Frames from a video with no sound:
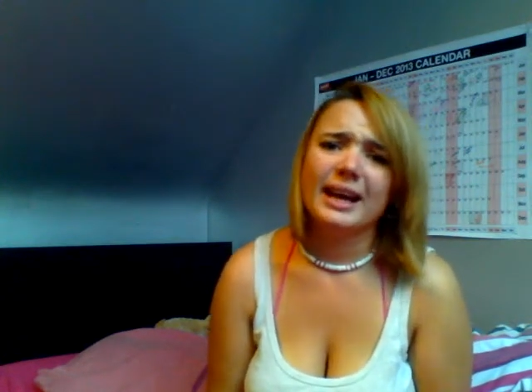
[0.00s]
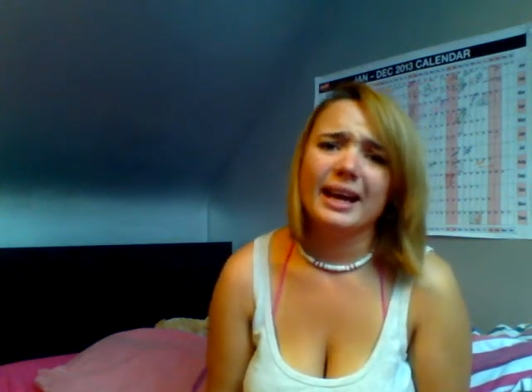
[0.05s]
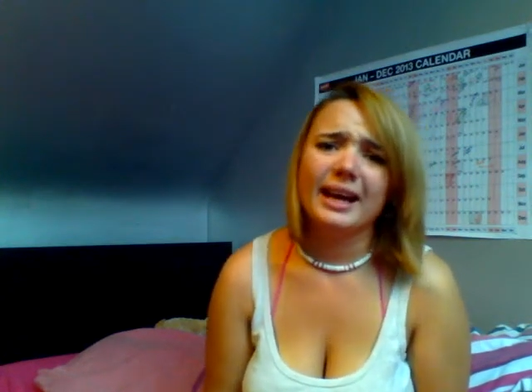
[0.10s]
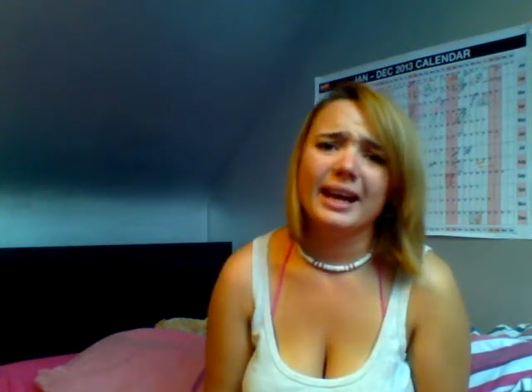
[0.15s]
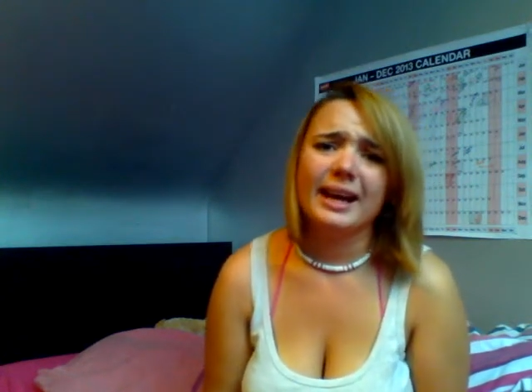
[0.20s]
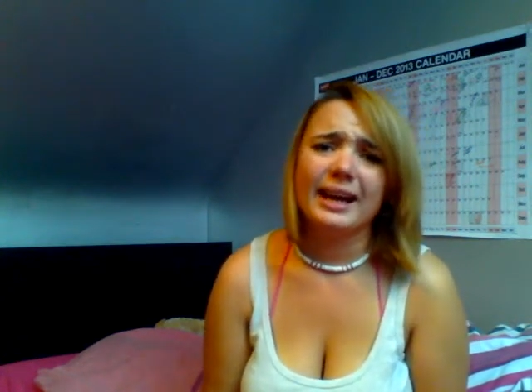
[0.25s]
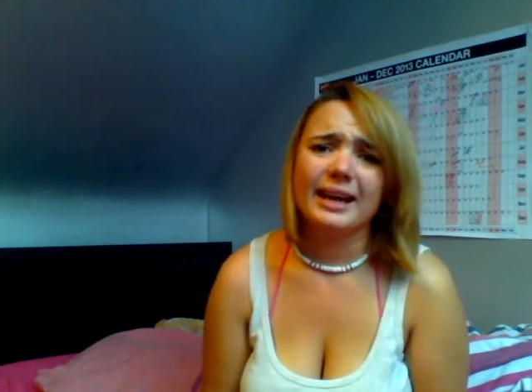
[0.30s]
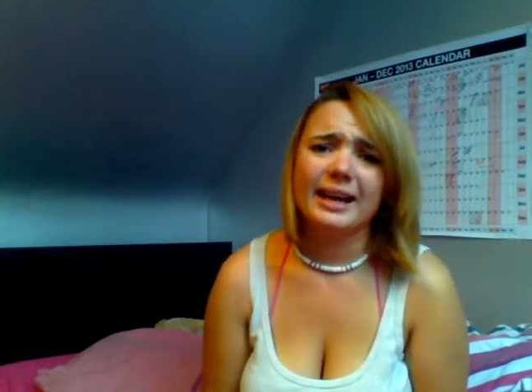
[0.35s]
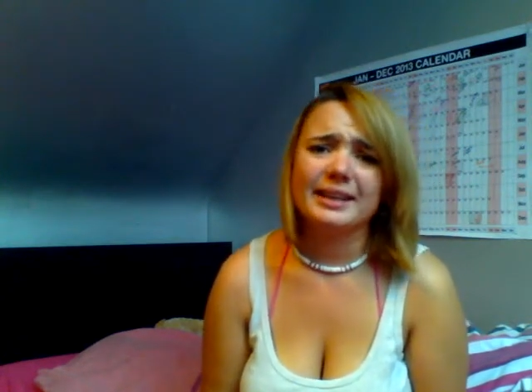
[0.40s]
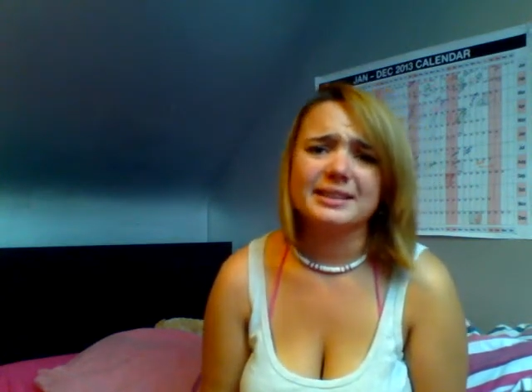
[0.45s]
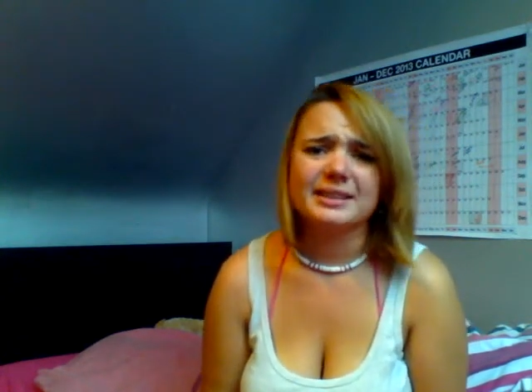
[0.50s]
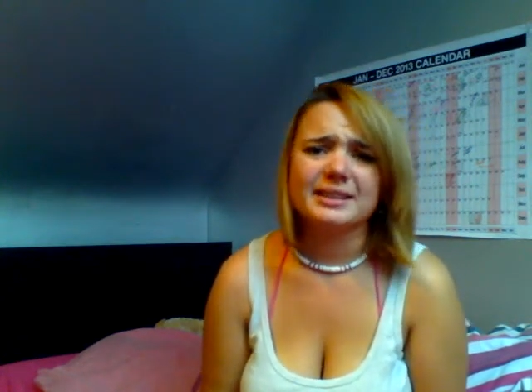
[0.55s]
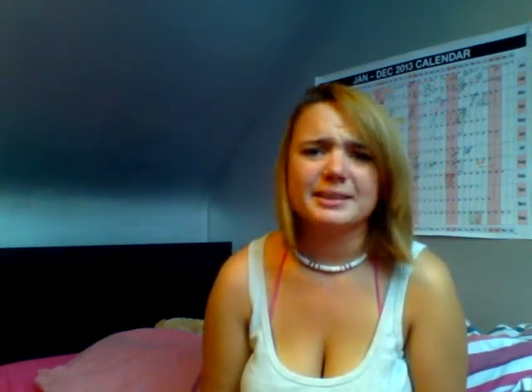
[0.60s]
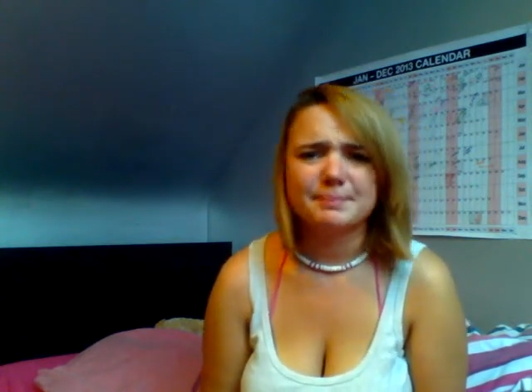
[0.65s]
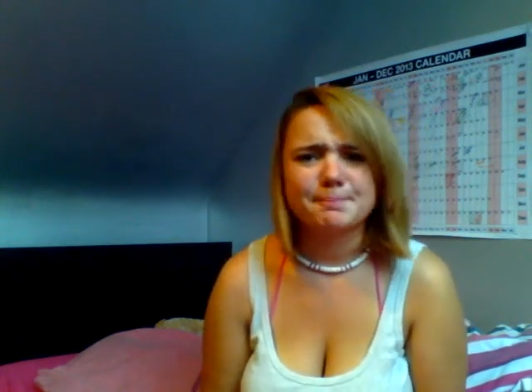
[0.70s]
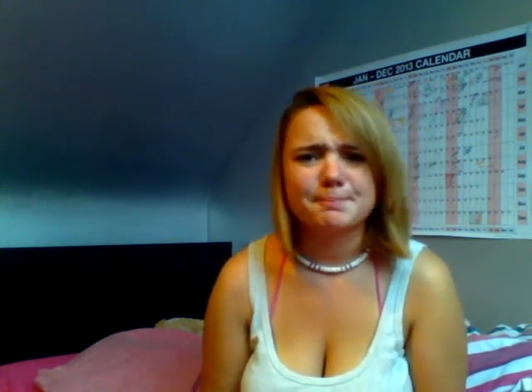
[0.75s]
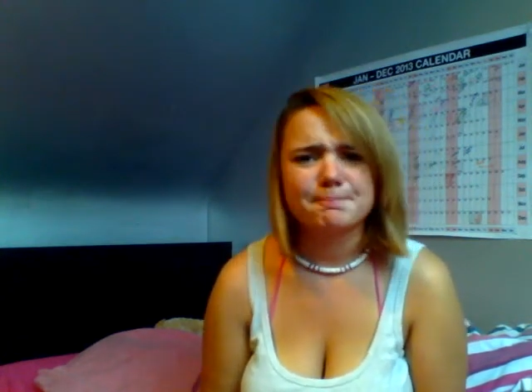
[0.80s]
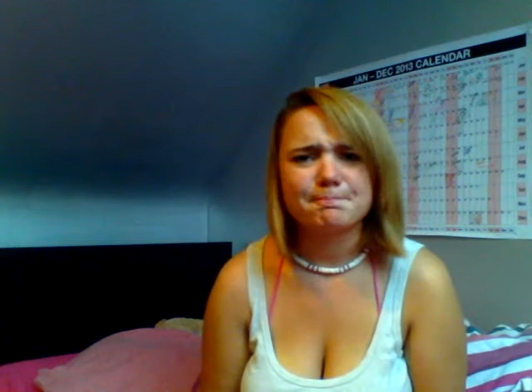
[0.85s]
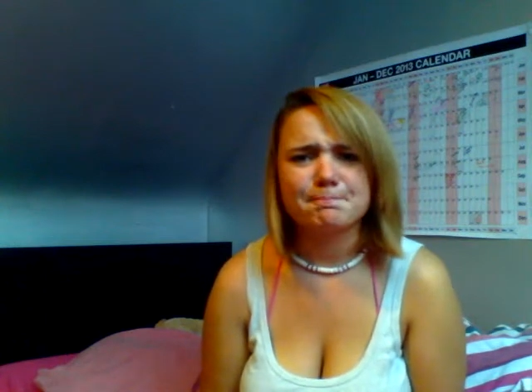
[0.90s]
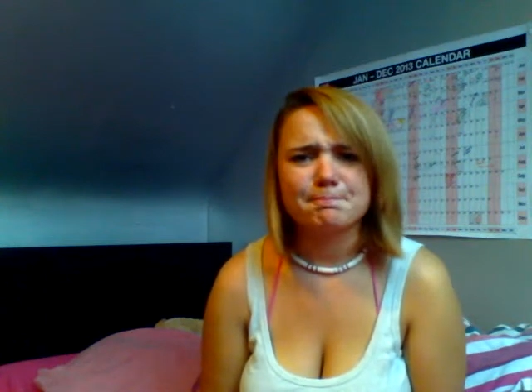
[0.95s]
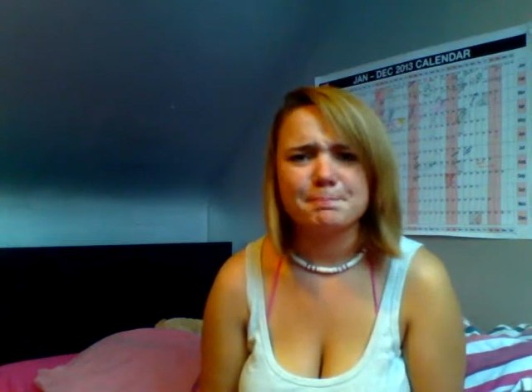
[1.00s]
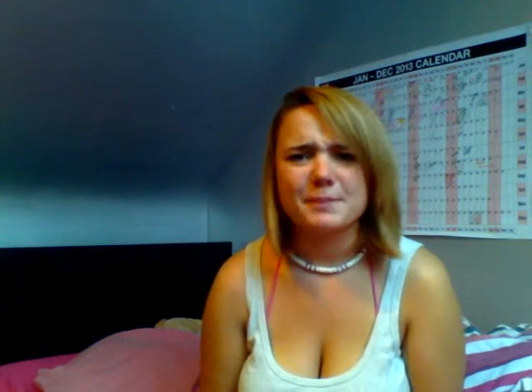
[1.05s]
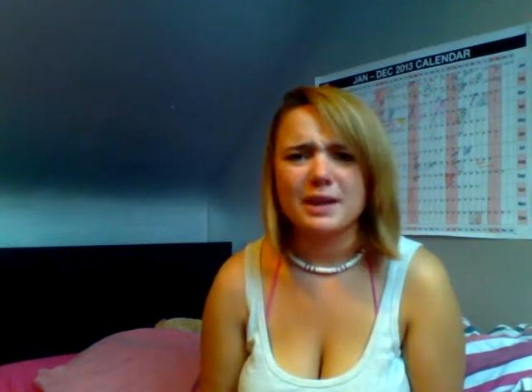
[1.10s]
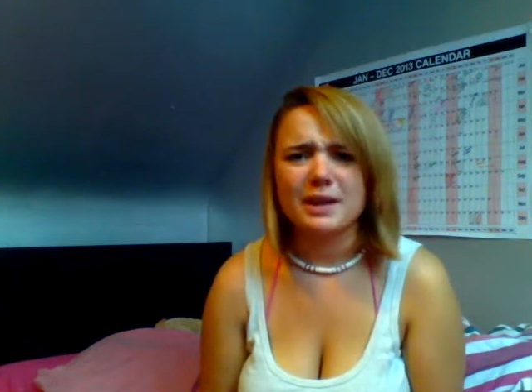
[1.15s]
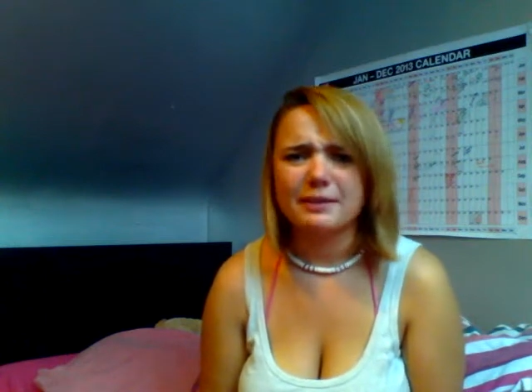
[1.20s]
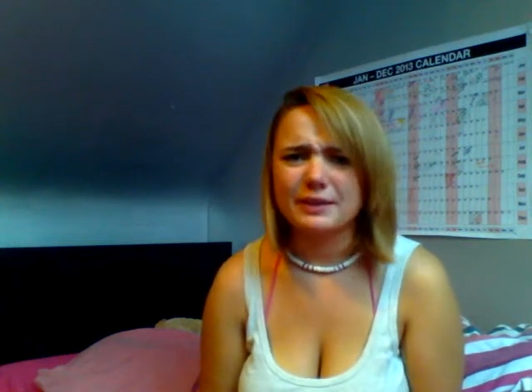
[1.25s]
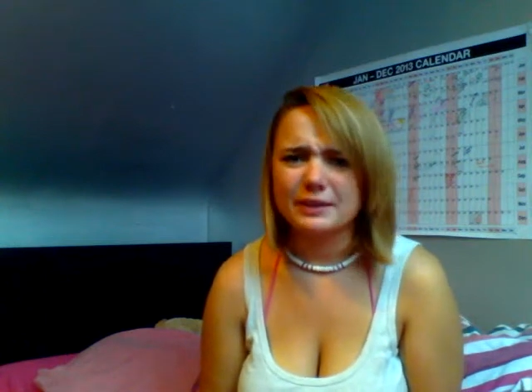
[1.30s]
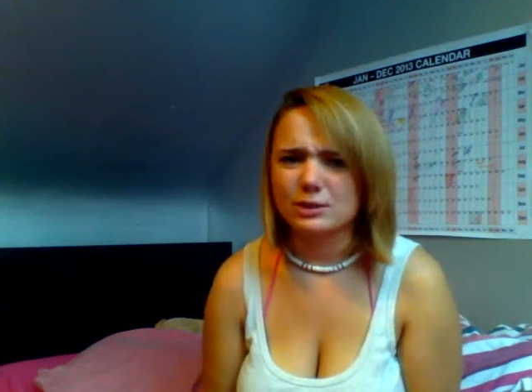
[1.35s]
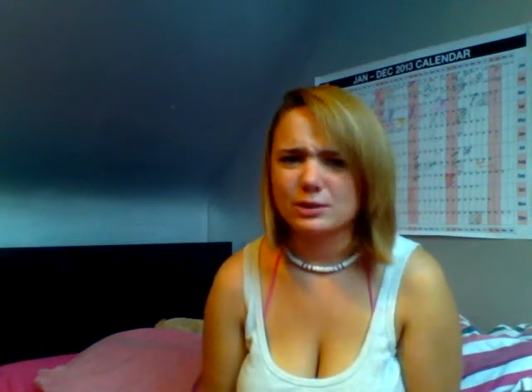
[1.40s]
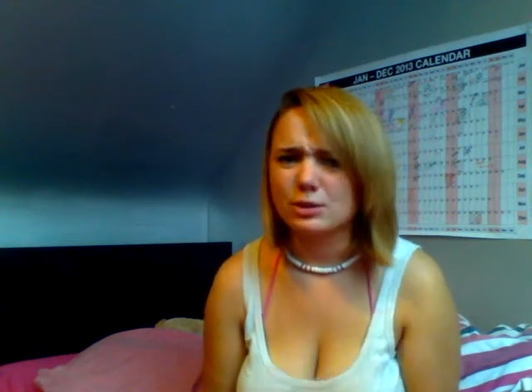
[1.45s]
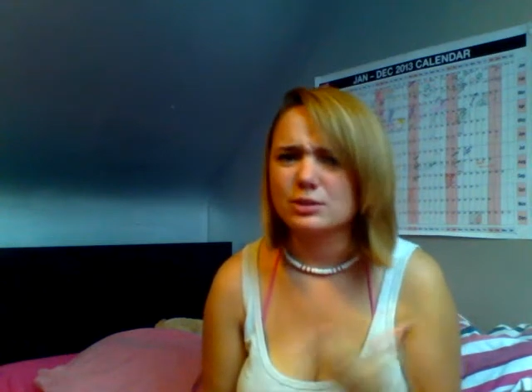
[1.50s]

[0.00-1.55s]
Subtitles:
and I've had